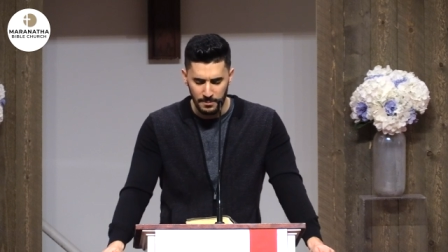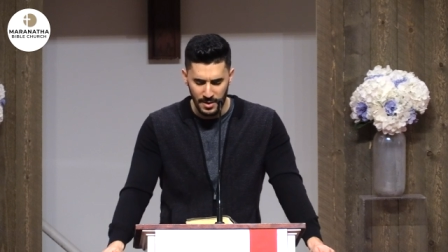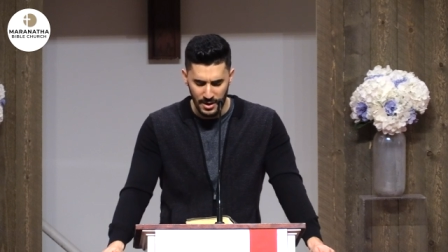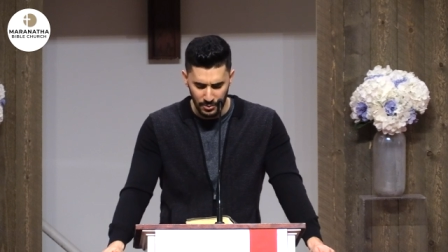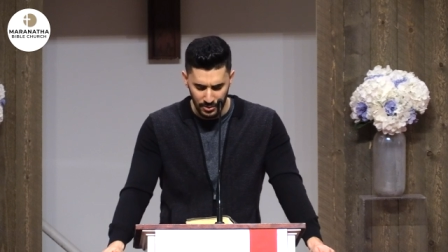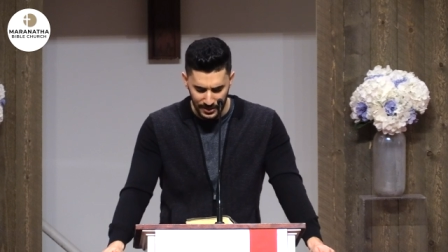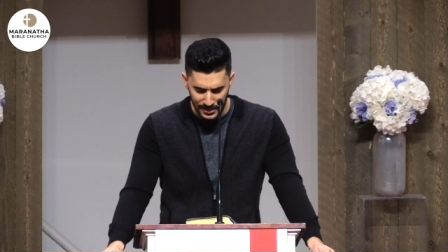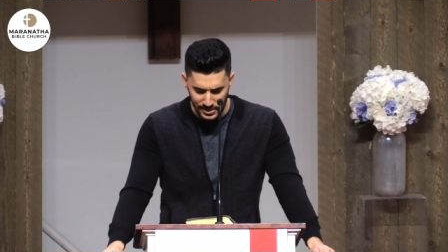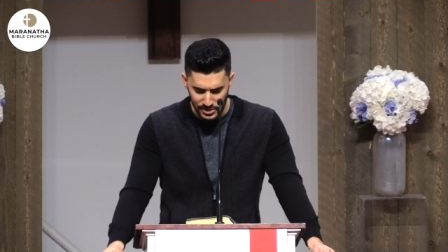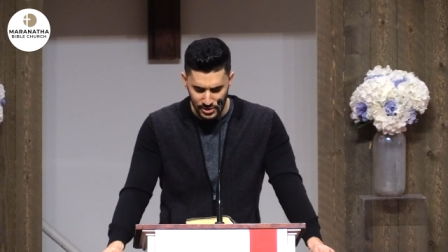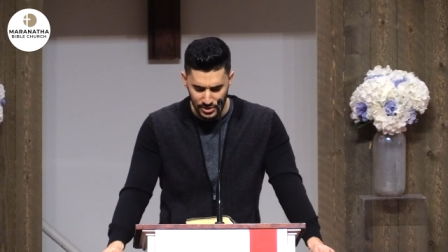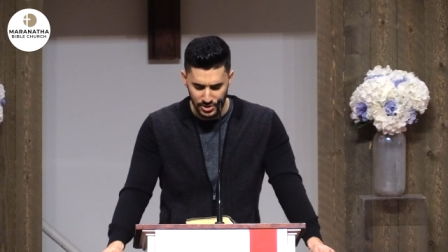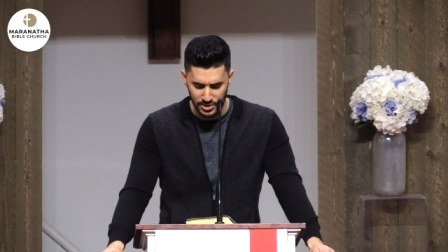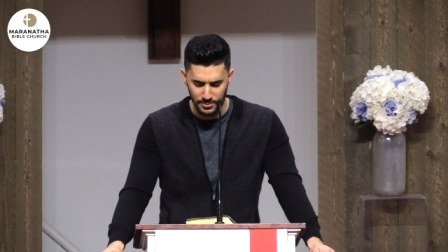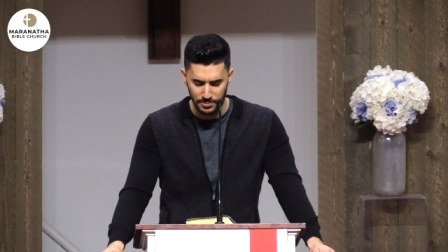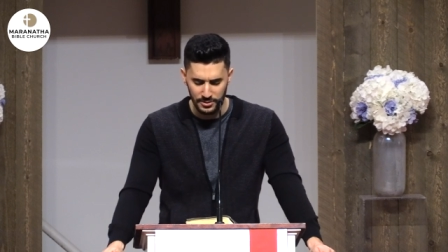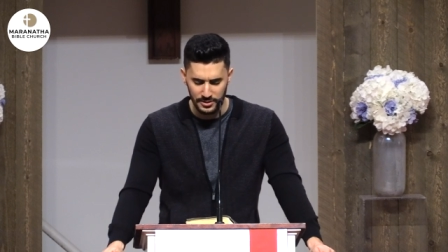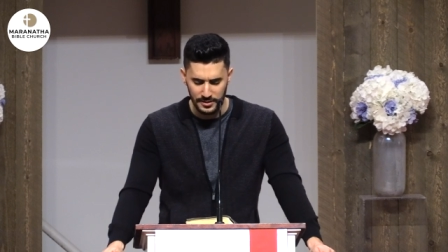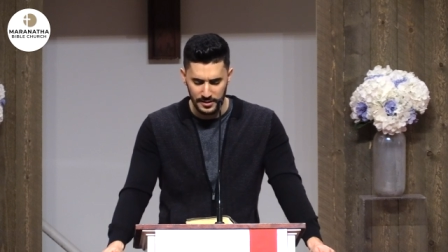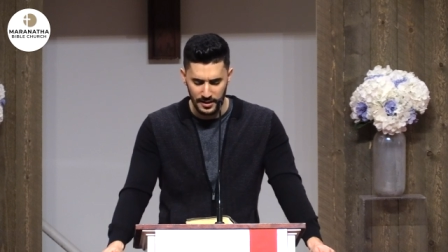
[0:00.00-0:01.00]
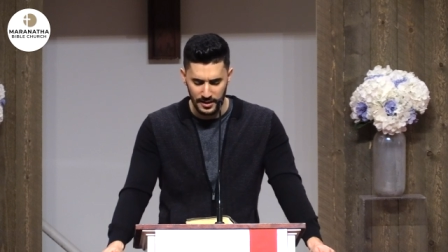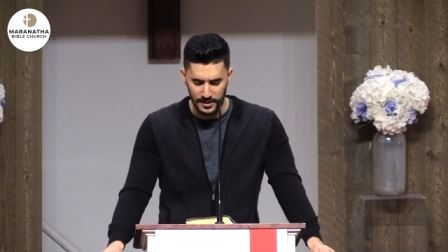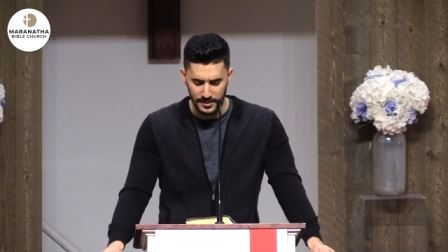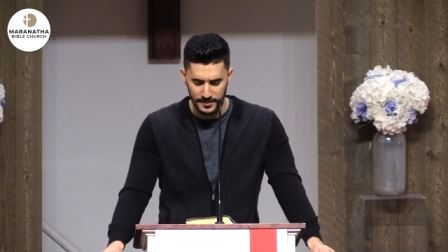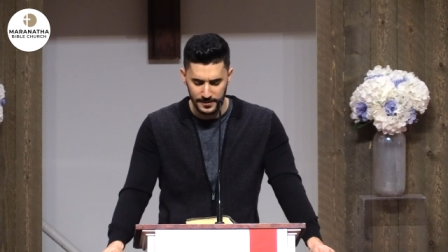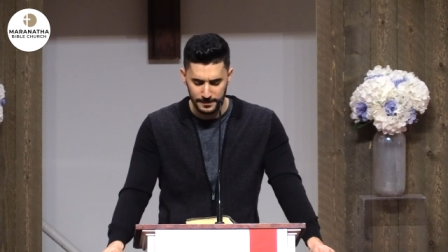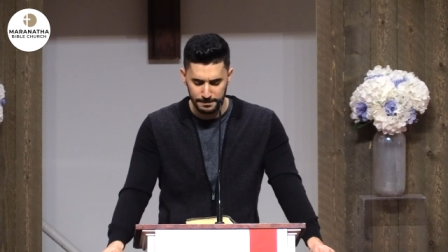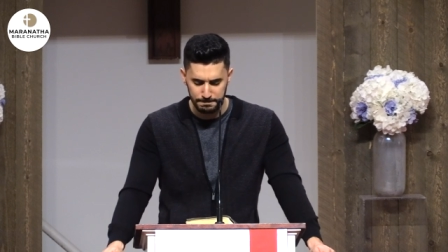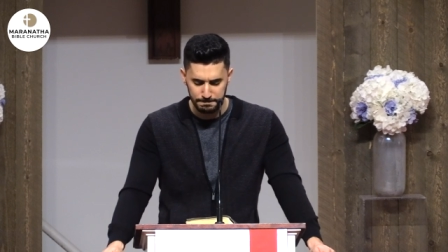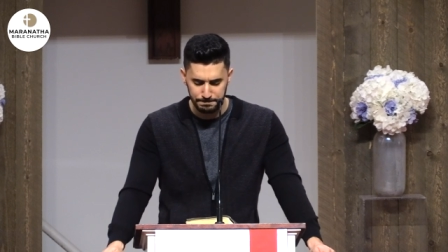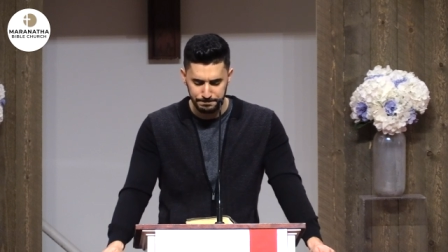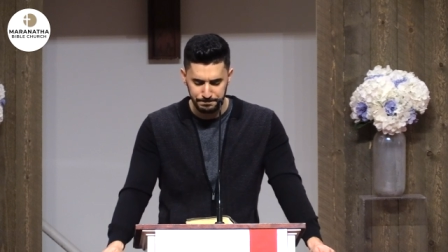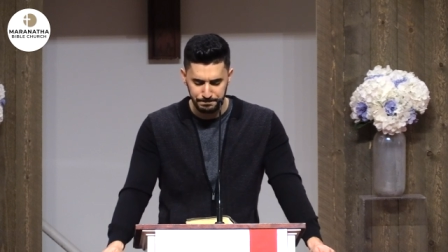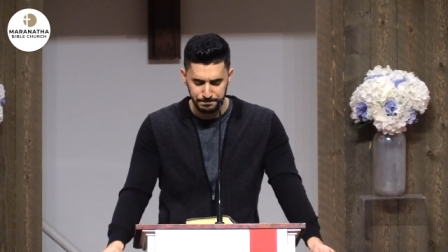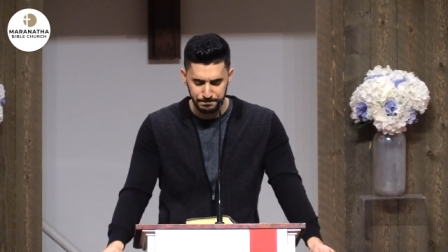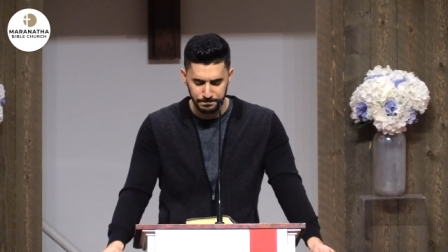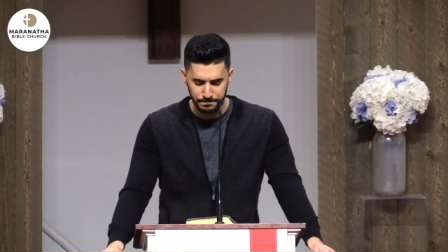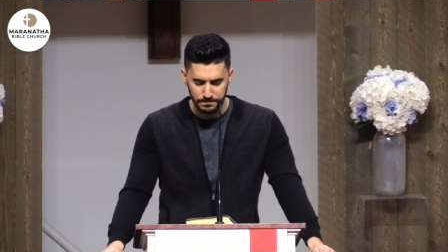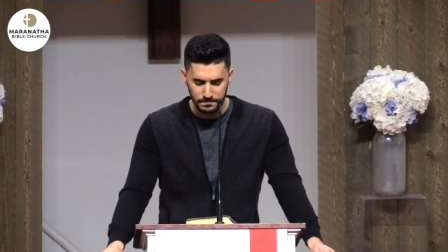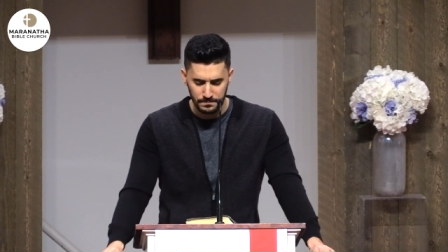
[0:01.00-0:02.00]
my relationship with God.
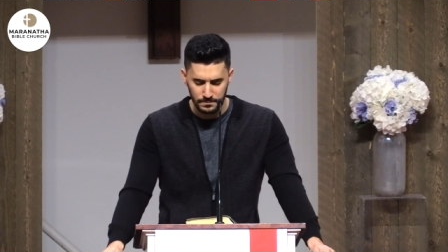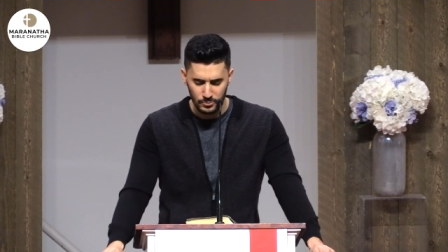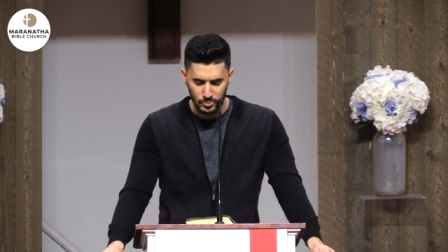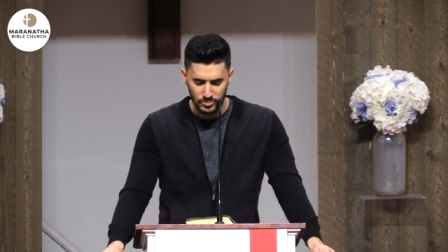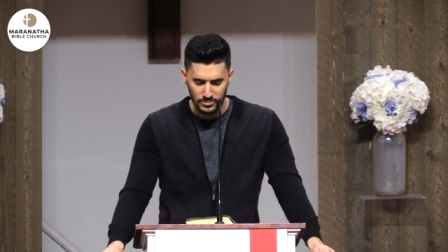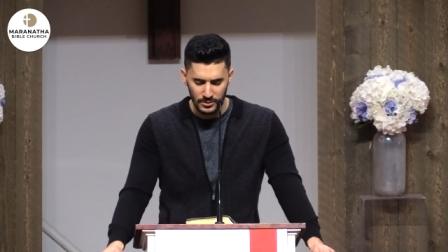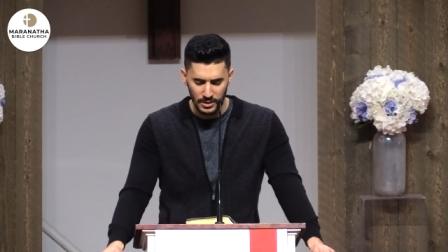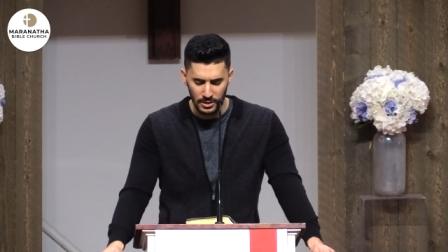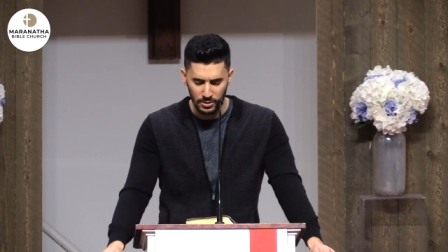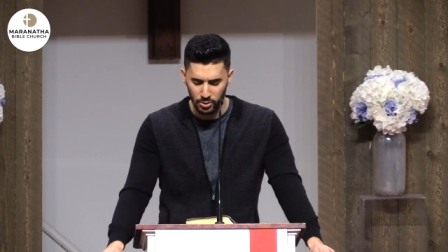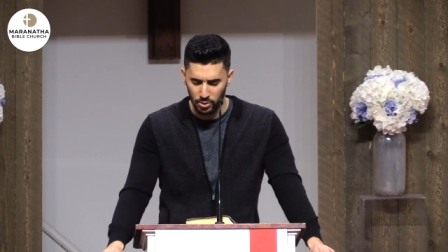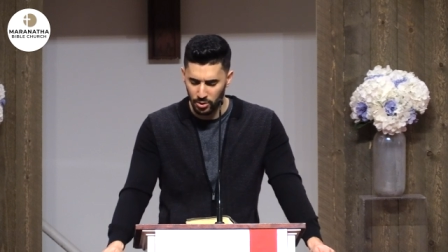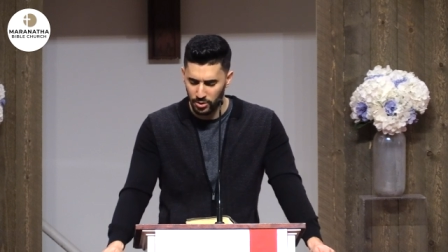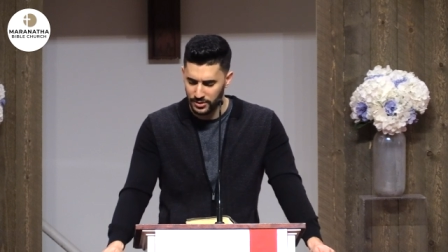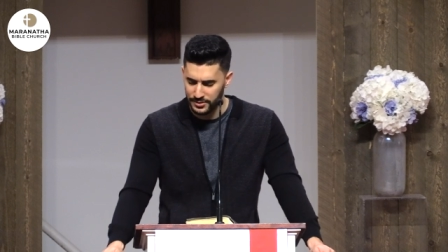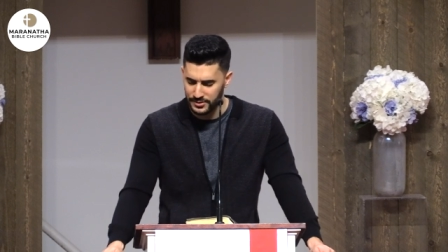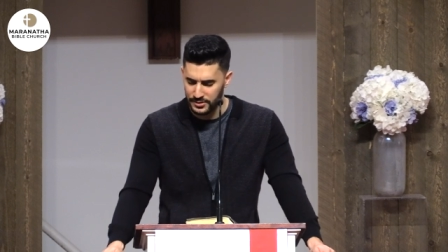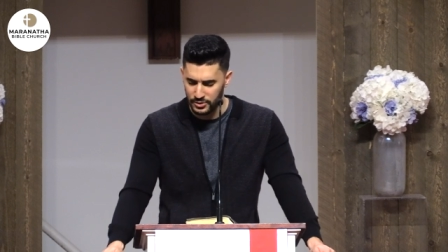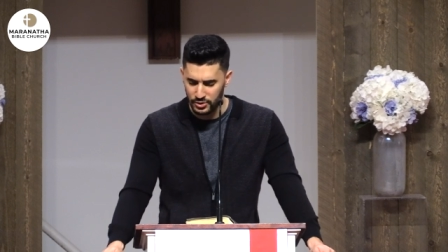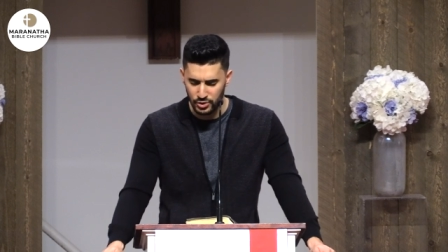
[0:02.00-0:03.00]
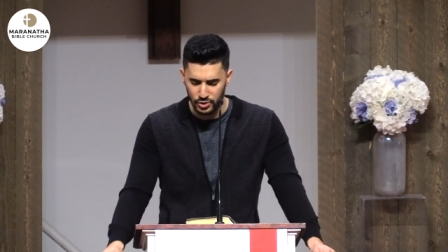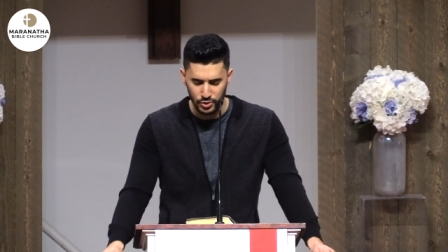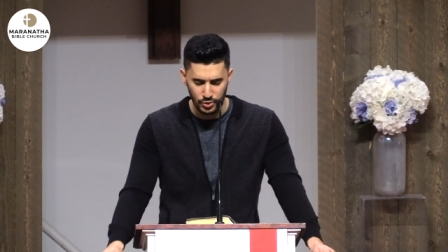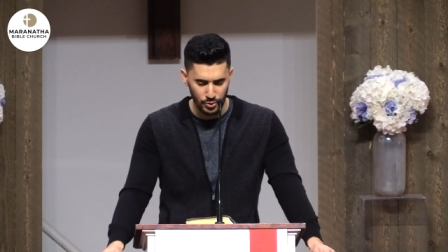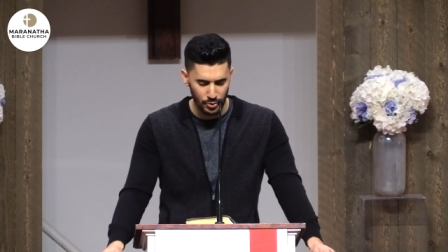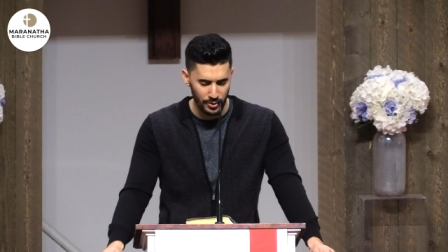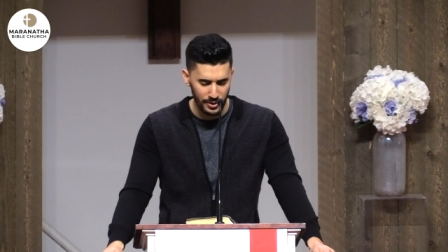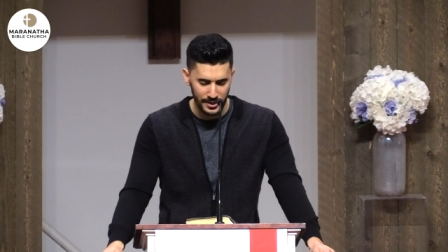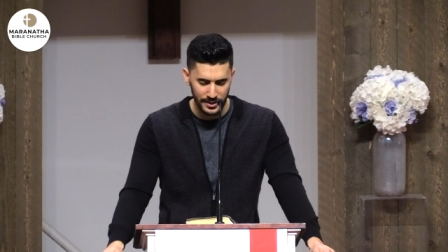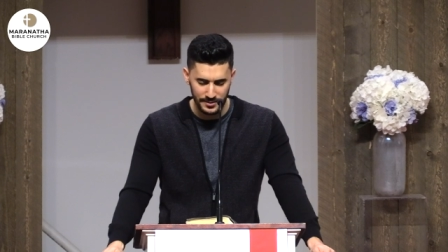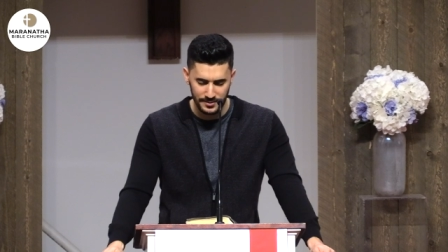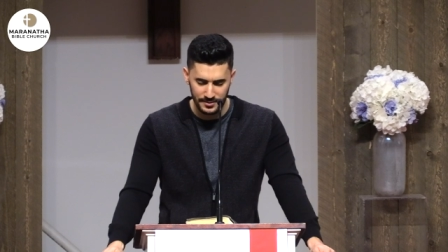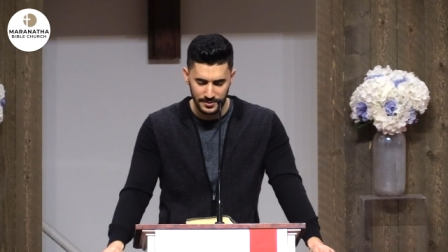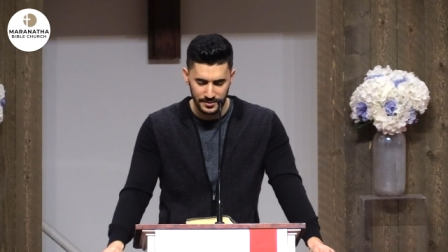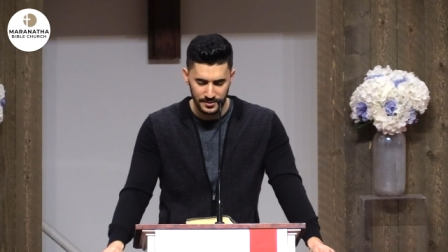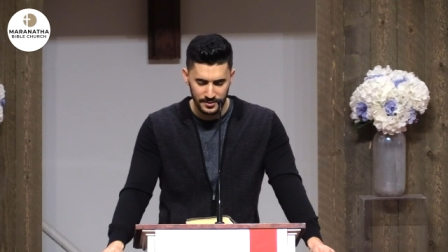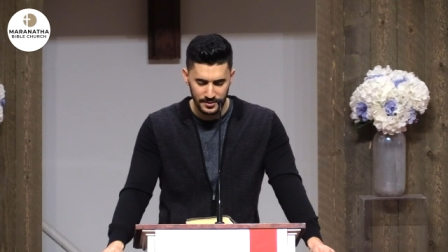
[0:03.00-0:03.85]
Lord, destroy it